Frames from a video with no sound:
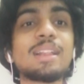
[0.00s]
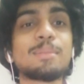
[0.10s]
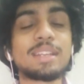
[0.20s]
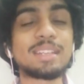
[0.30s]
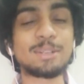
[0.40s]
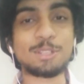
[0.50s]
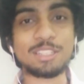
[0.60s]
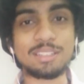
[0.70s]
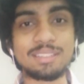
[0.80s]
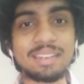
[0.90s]
But here it
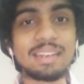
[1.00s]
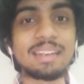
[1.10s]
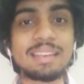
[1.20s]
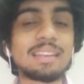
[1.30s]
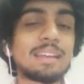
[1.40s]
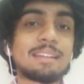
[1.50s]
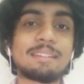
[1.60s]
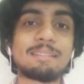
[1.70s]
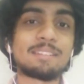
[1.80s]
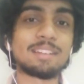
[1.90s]
was 3D uh,
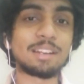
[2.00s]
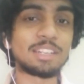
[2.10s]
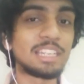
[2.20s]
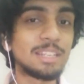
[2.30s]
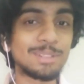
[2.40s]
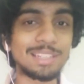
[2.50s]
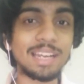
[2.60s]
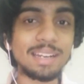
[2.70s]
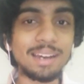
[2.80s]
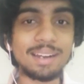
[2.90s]
and dealing with
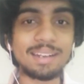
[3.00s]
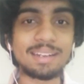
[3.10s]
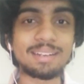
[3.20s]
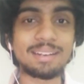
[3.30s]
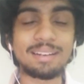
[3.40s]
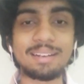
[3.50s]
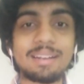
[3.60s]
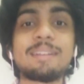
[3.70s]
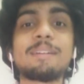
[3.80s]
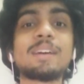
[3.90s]
lidar data
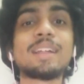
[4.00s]
and